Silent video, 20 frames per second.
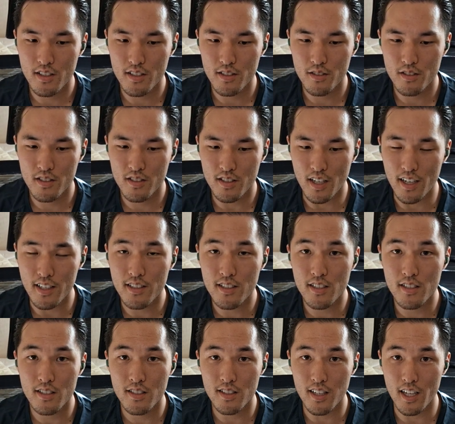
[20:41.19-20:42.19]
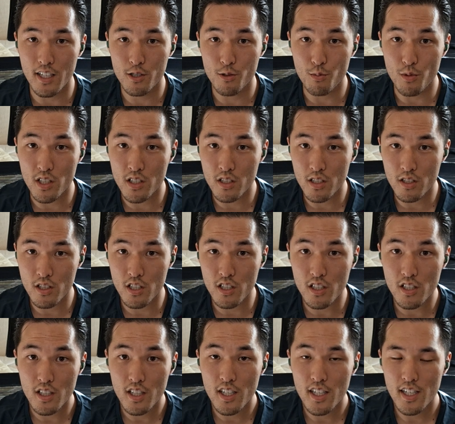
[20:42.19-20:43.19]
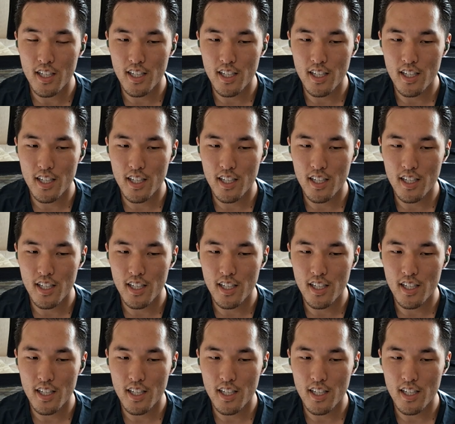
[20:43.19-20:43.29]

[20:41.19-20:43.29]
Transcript: scientist slash researcher.